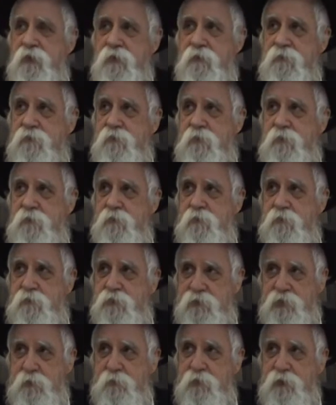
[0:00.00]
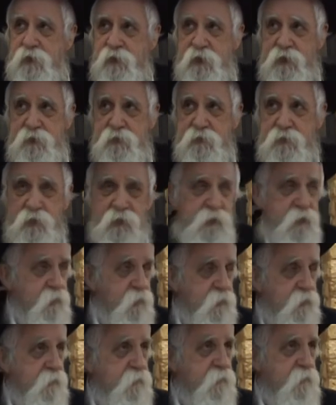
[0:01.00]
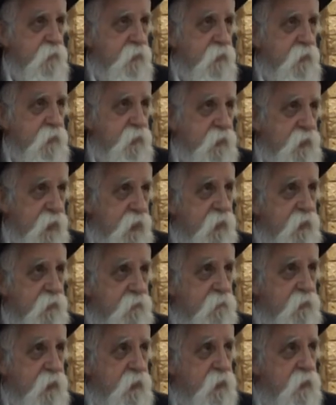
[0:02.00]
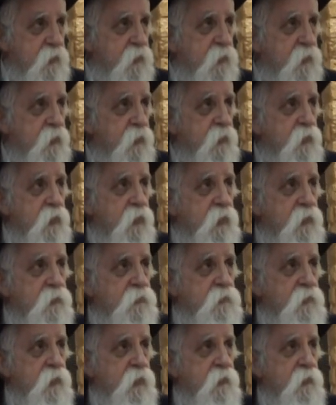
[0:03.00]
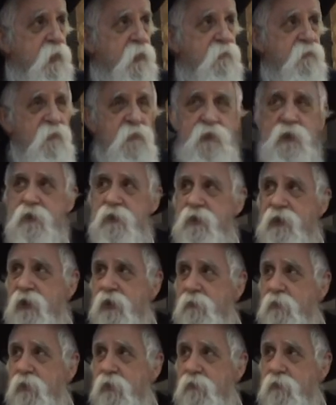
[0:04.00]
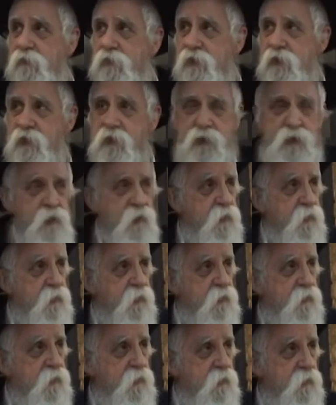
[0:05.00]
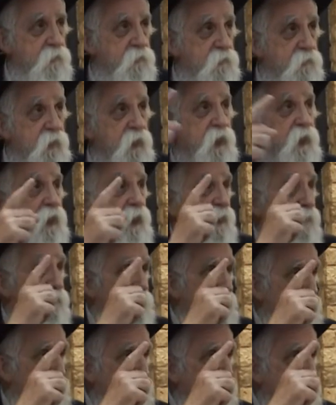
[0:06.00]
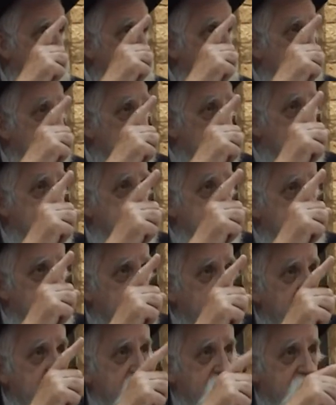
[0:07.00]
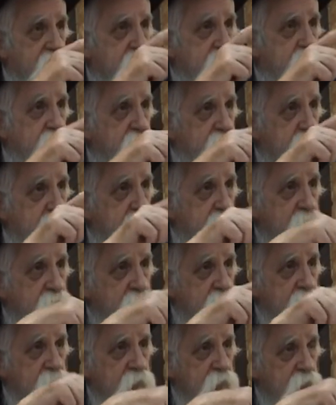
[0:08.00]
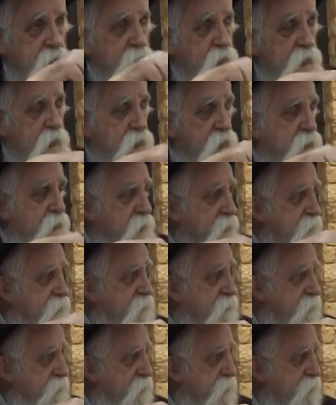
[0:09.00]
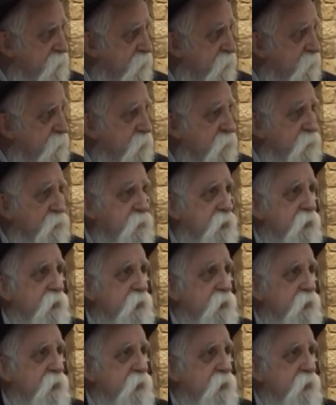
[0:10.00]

from somewhere down there in that area. He used to go out from there and come over to here on Friday afternoon, late, just before Knesset Shabbos,